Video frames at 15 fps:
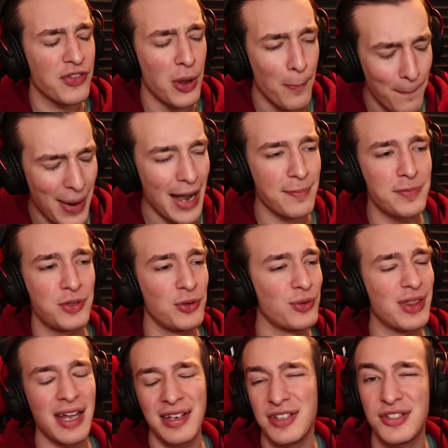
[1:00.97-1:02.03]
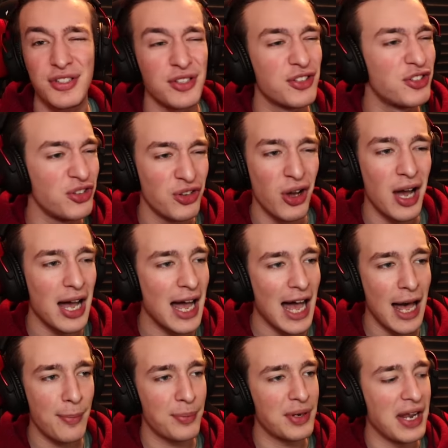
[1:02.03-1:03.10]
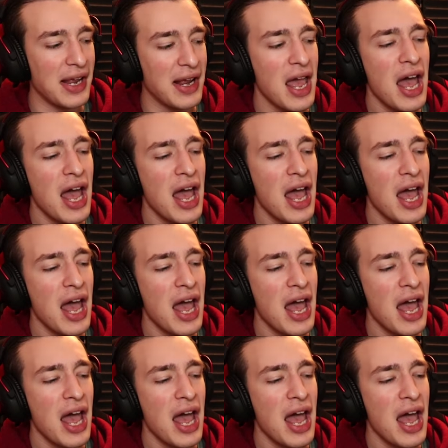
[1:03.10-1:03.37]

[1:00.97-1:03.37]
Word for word: the map, dude. That is just not happening.